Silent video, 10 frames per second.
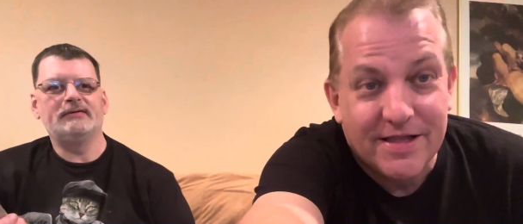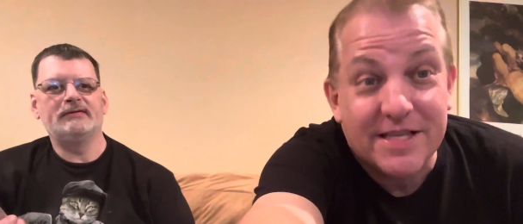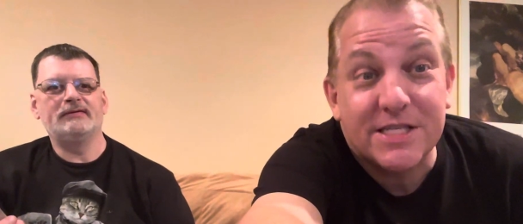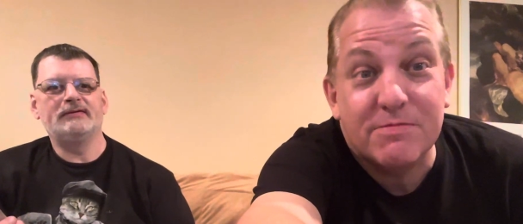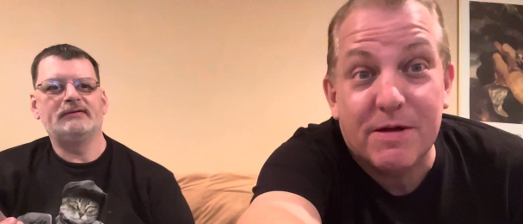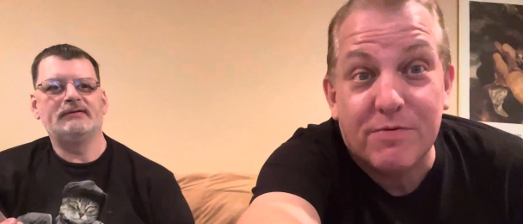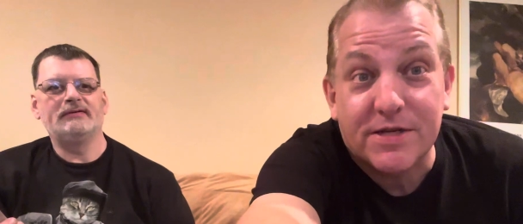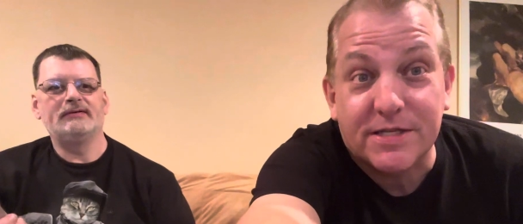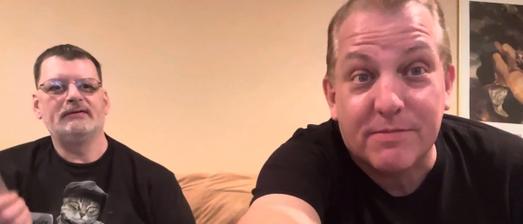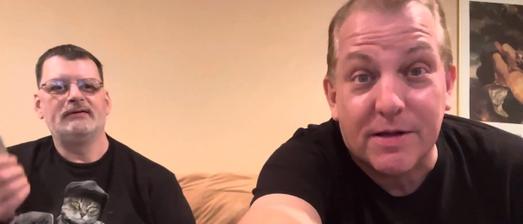Speaker 1: This is me
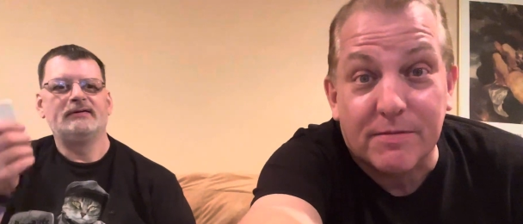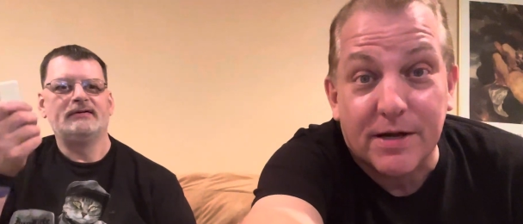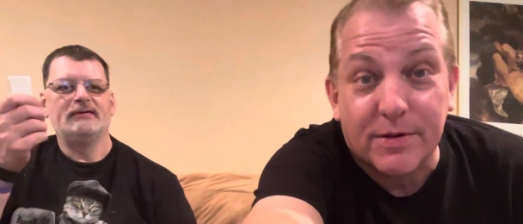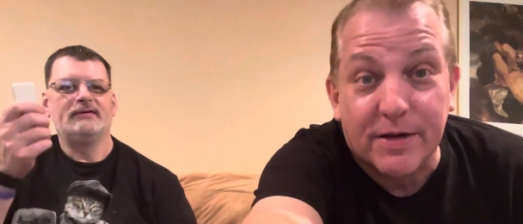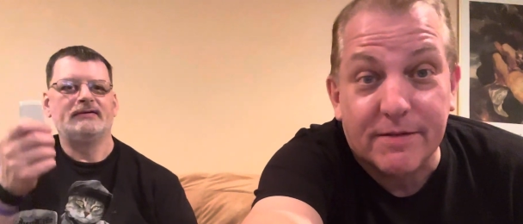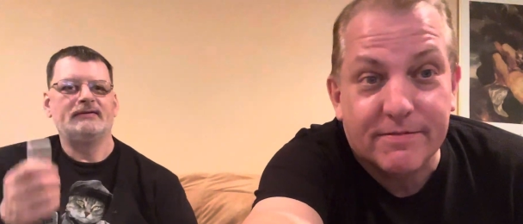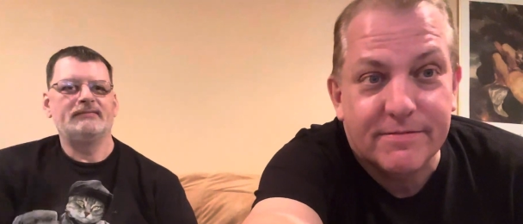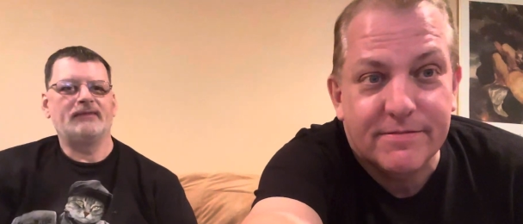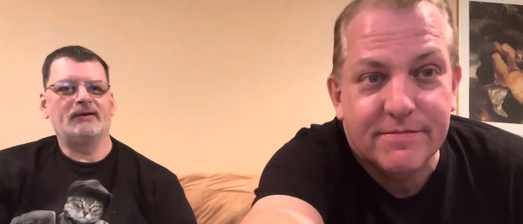pressing the button, by the way. By